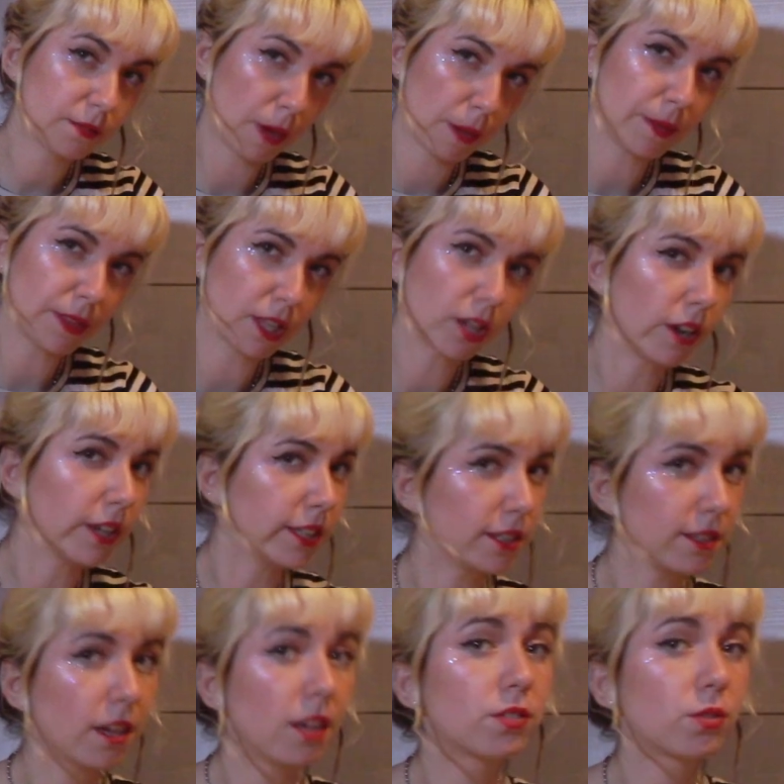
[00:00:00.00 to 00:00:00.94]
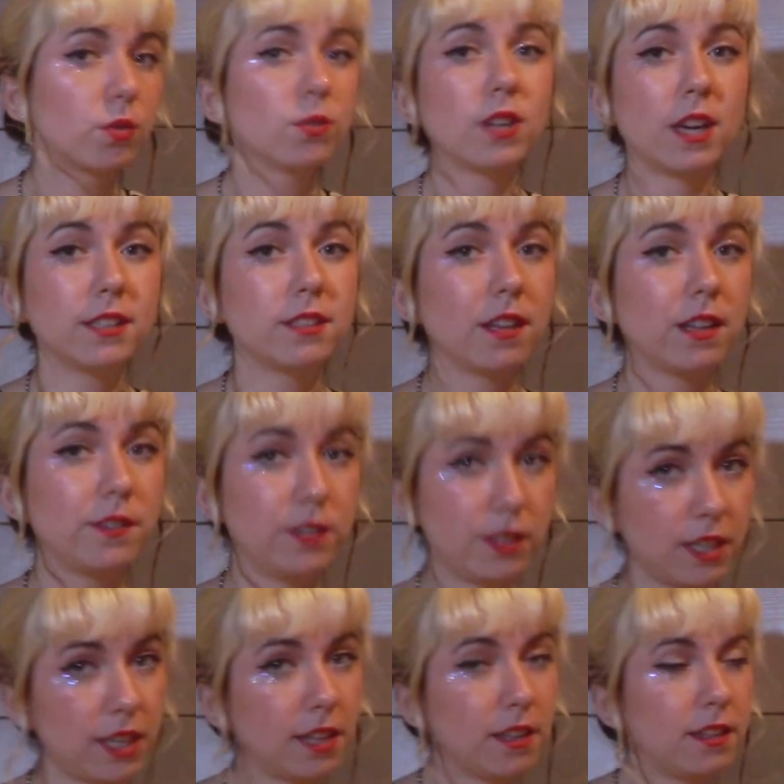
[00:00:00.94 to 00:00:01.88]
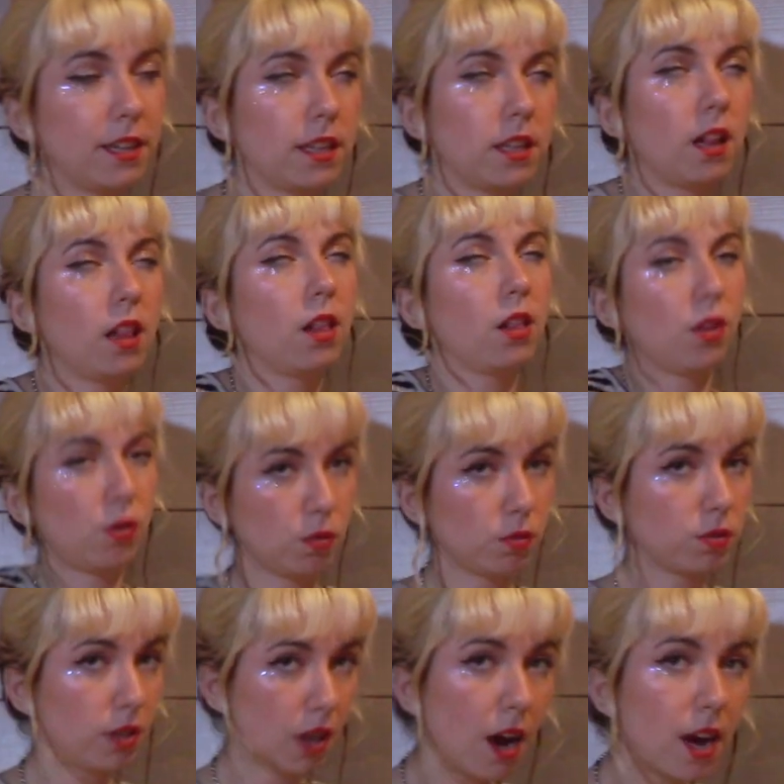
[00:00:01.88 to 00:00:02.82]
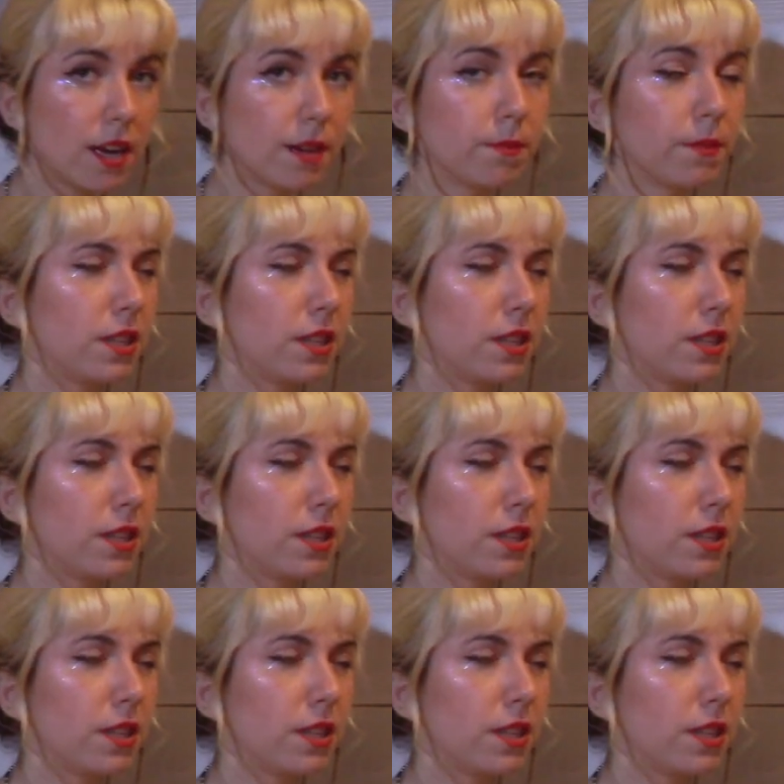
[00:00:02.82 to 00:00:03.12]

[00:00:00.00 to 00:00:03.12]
might be the greatest article title I've seen in a long time,